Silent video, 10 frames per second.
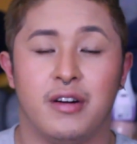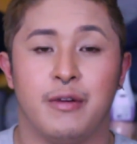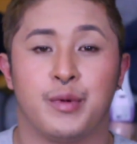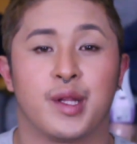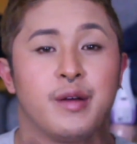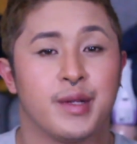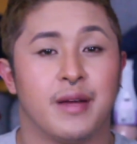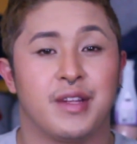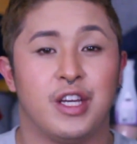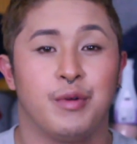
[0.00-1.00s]
I really would
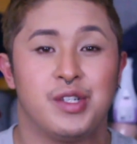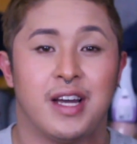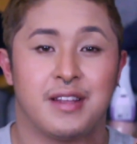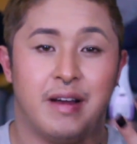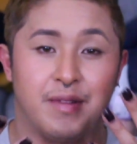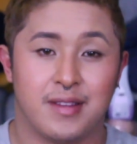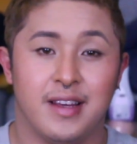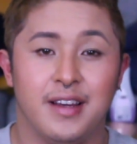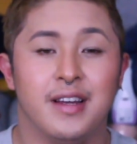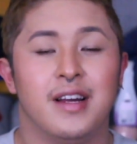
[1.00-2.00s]
love to hear what you guys have to
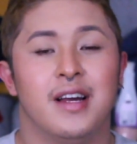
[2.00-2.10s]
say.